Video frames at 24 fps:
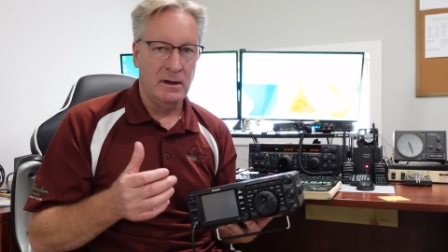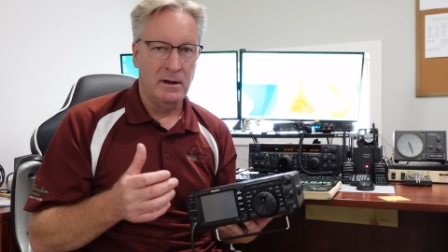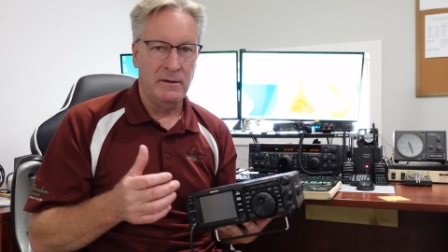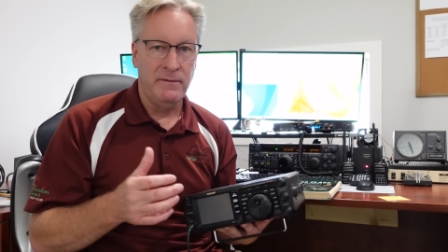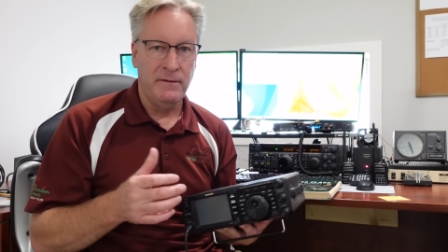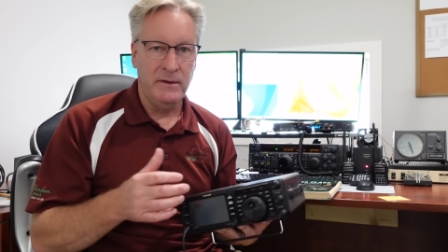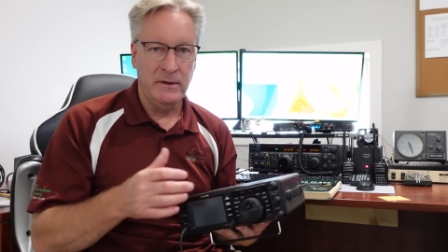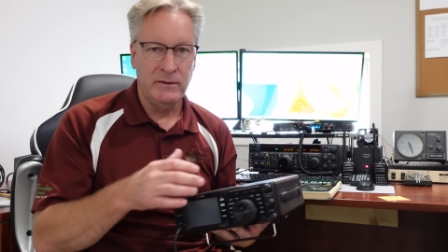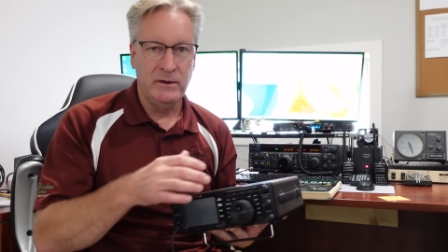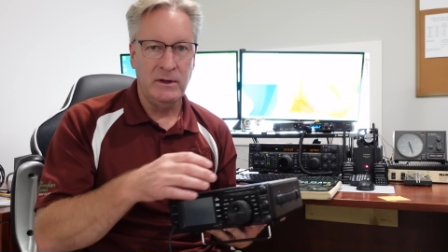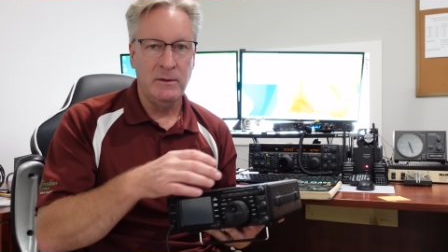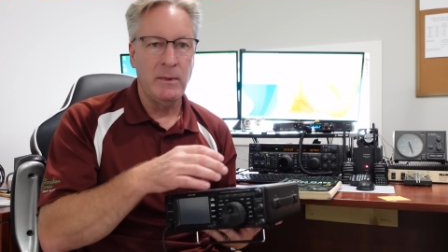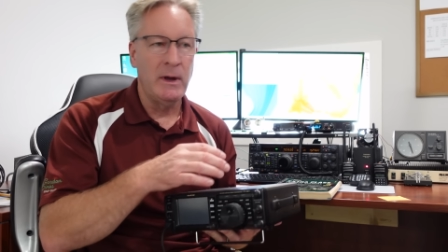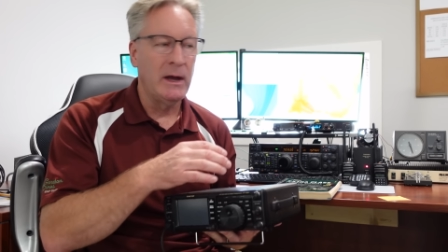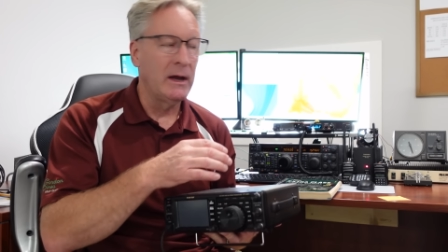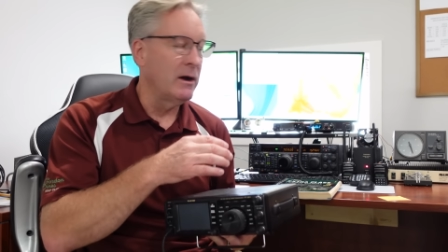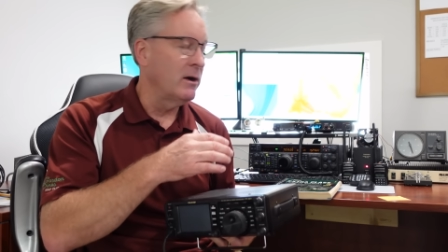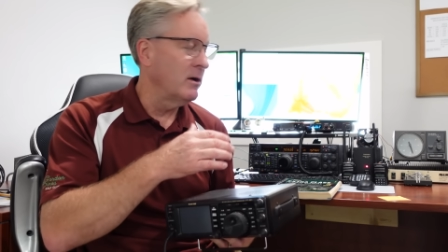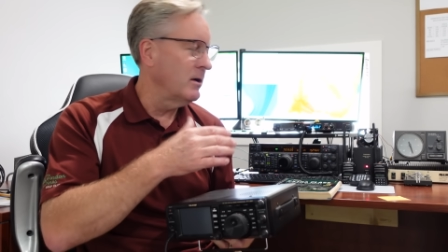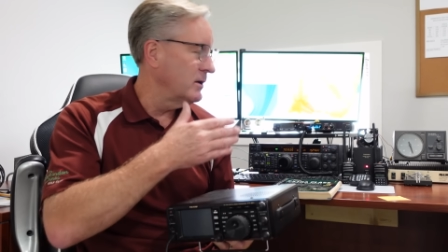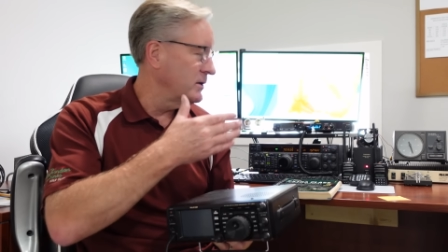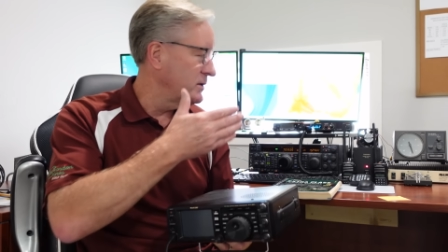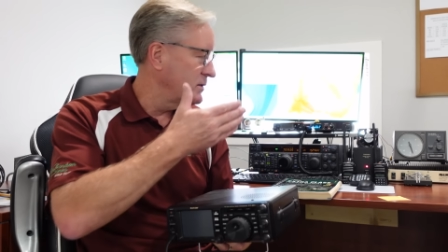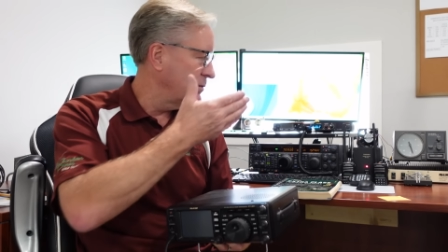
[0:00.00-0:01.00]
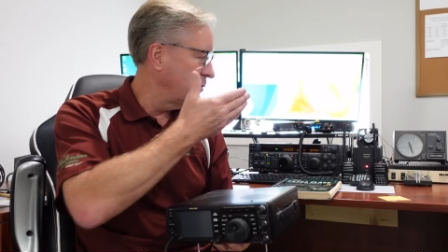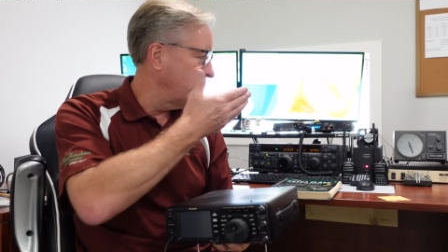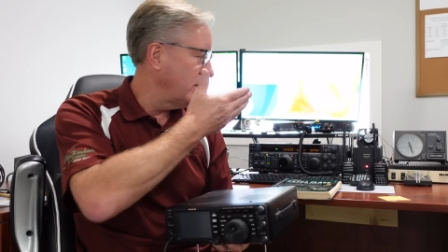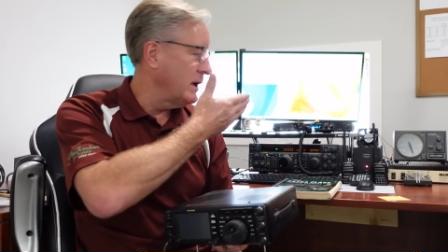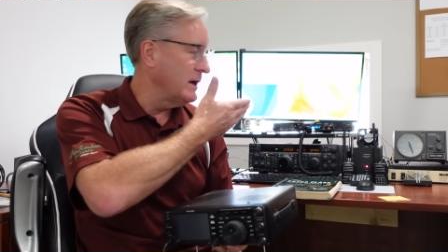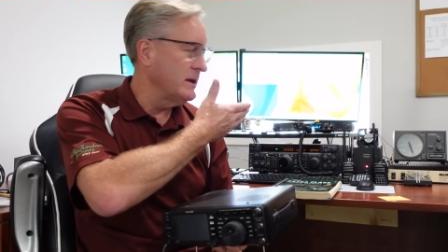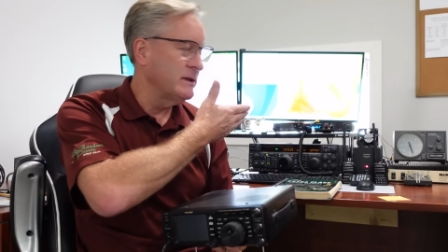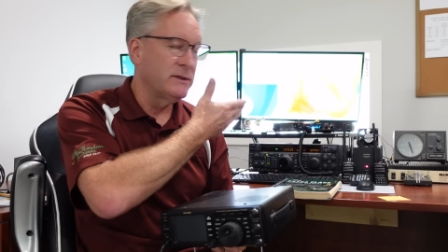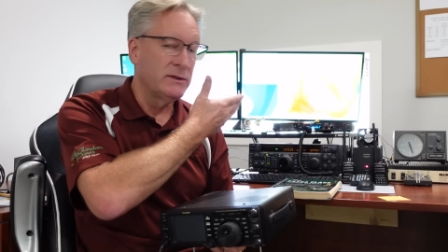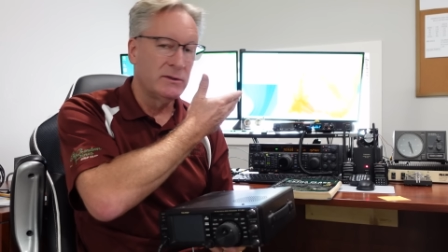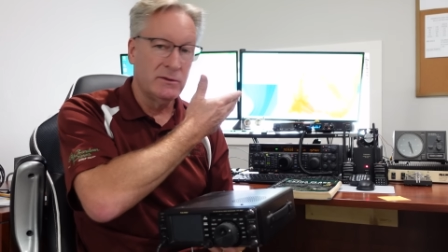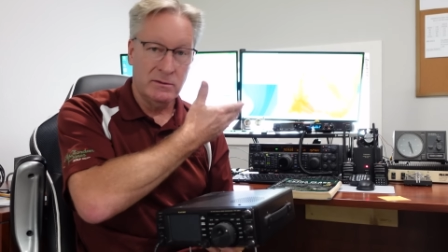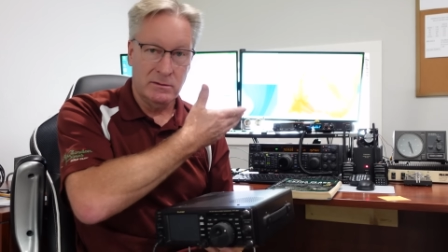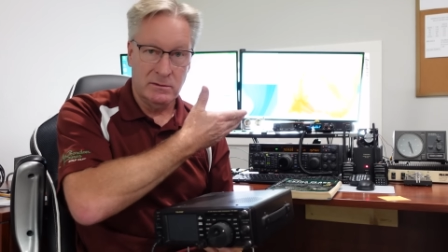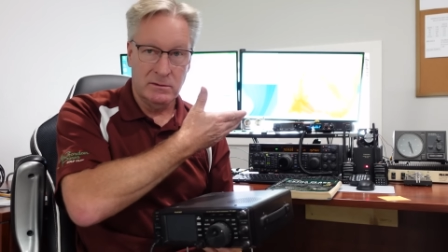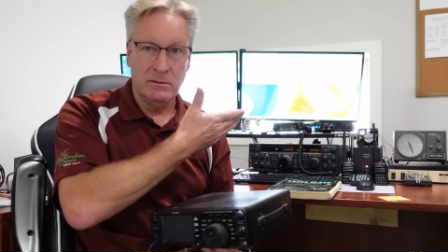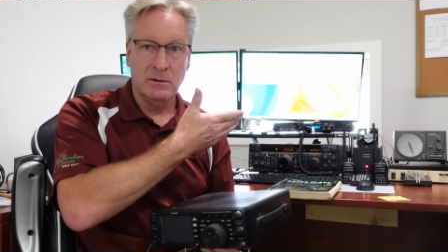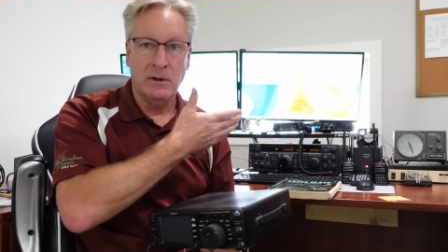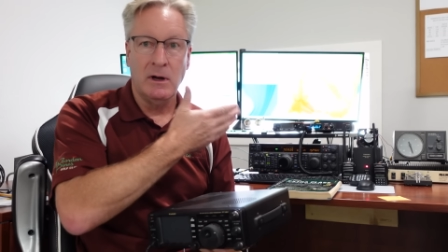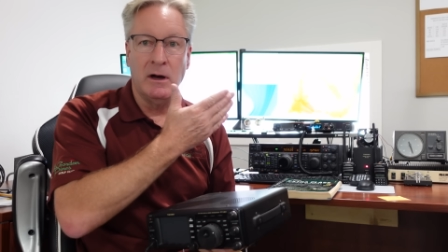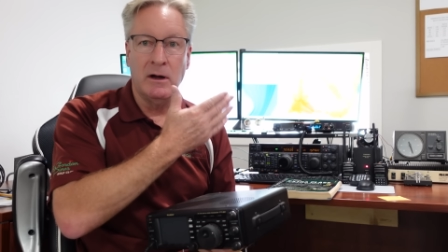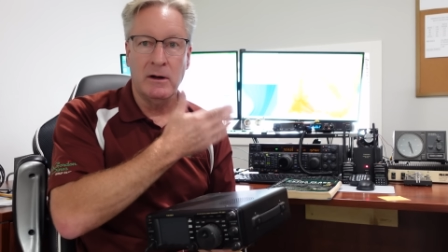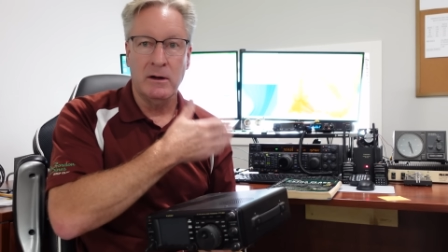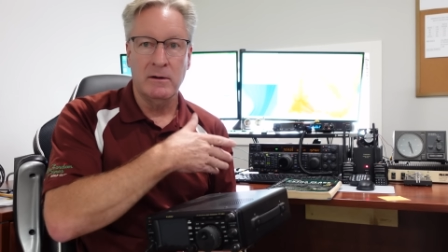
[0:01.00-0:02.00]
50 megahertz plus
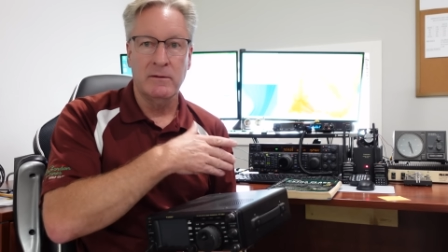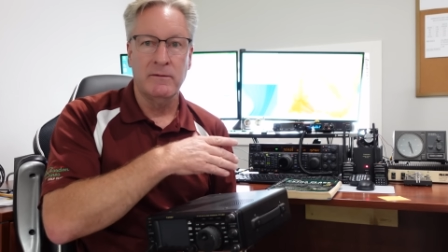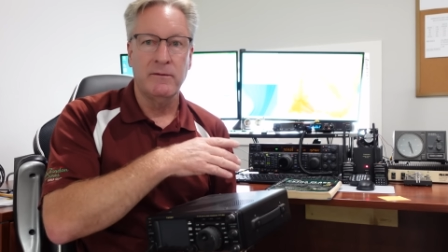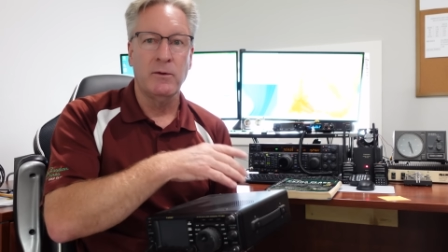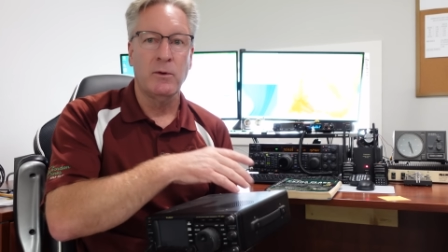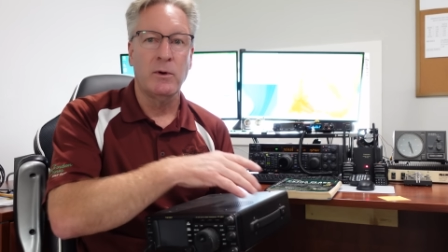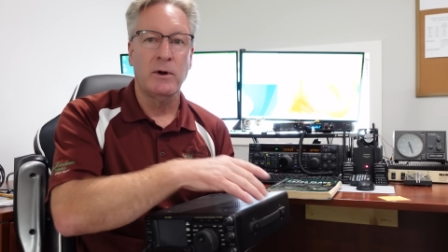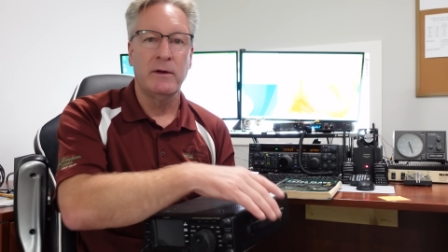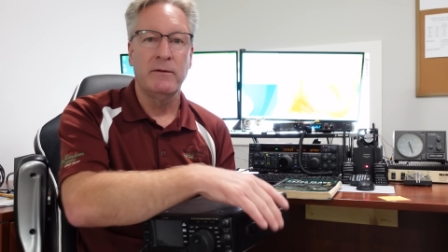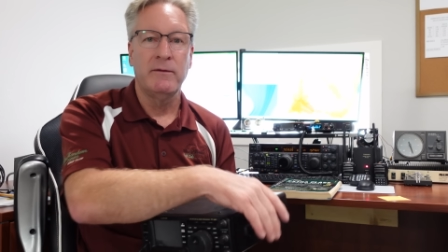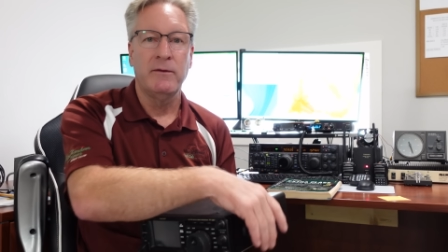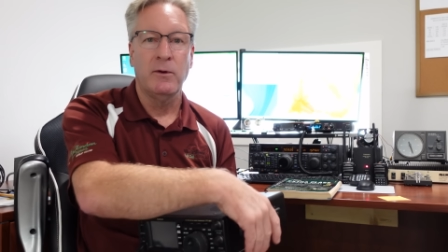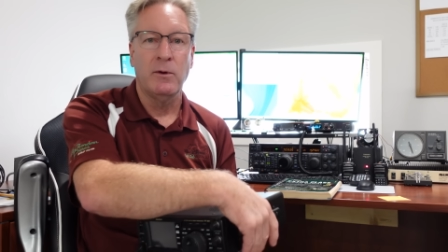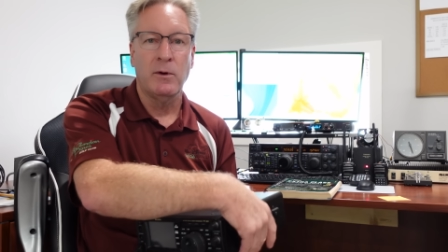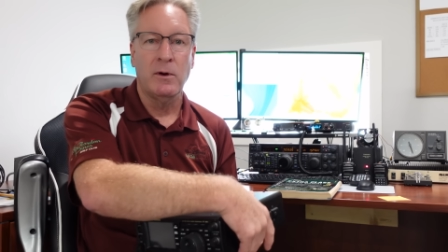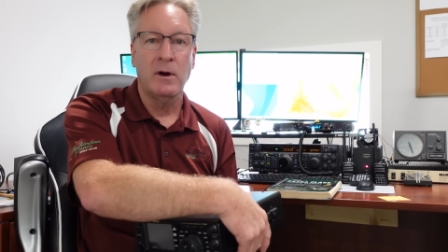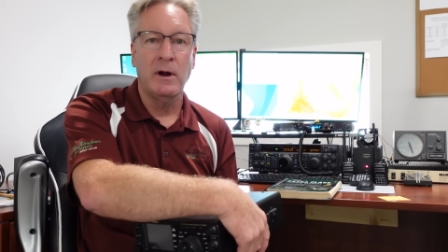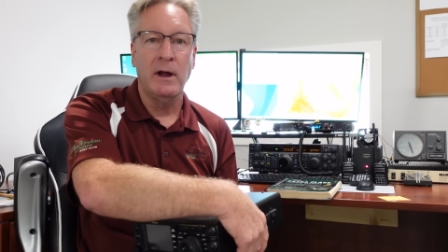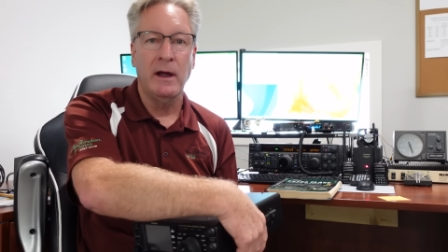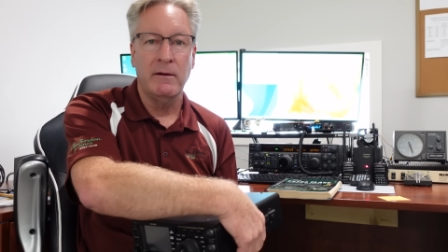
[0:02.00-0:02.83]
144